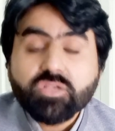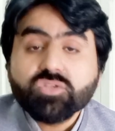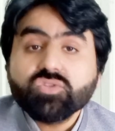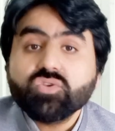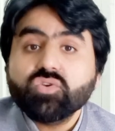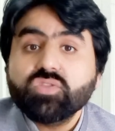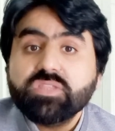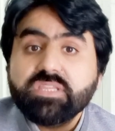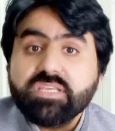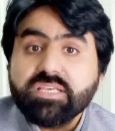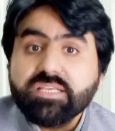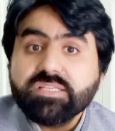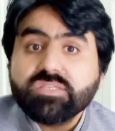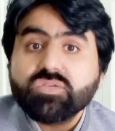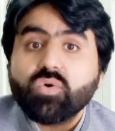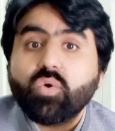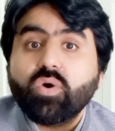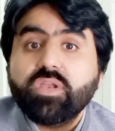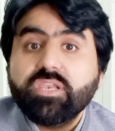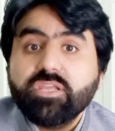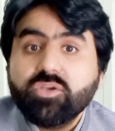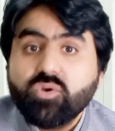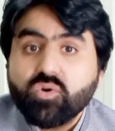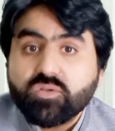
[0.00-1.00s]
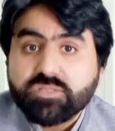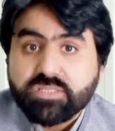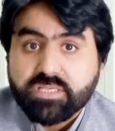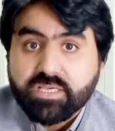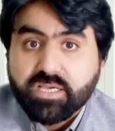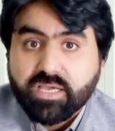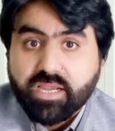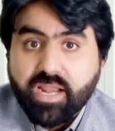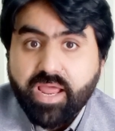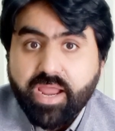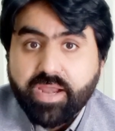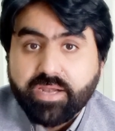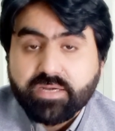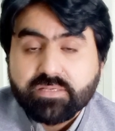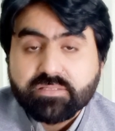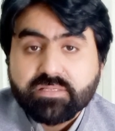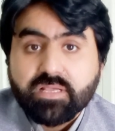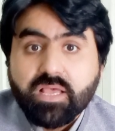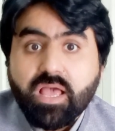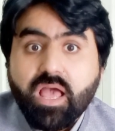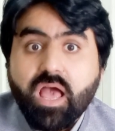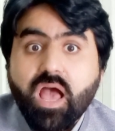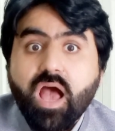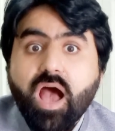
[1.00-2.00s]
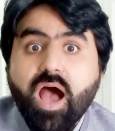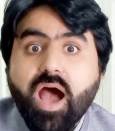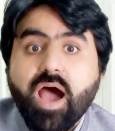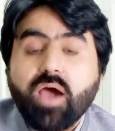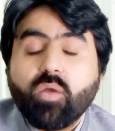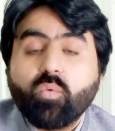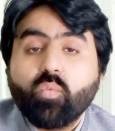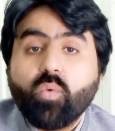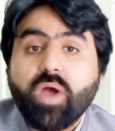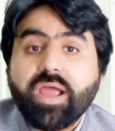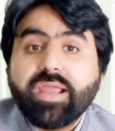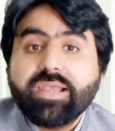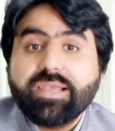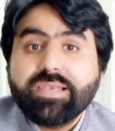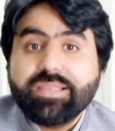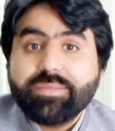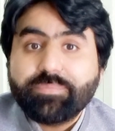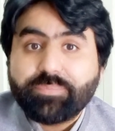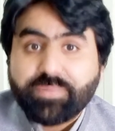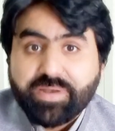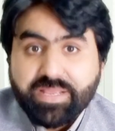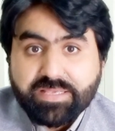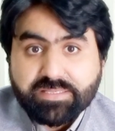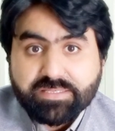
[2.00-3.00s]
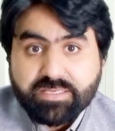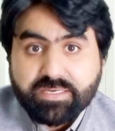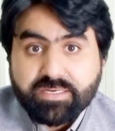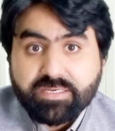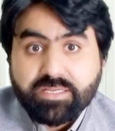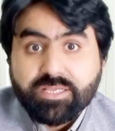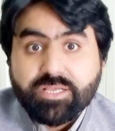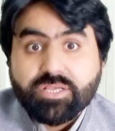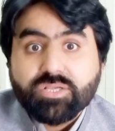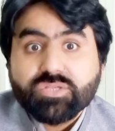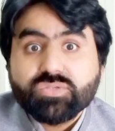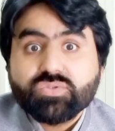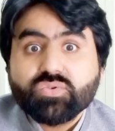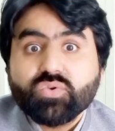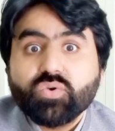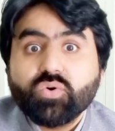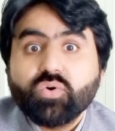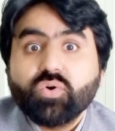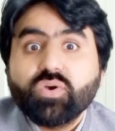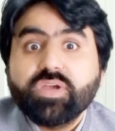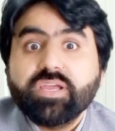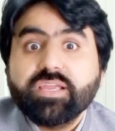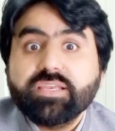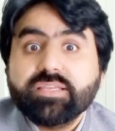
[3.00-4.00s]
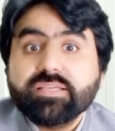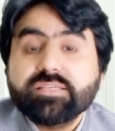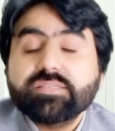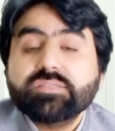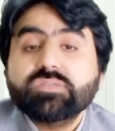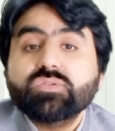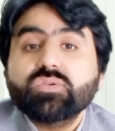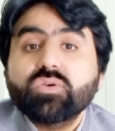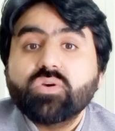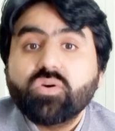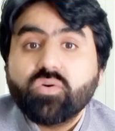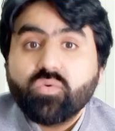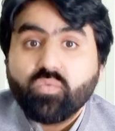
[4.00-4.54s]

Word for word: So these oligosaccharides are widely present, so it is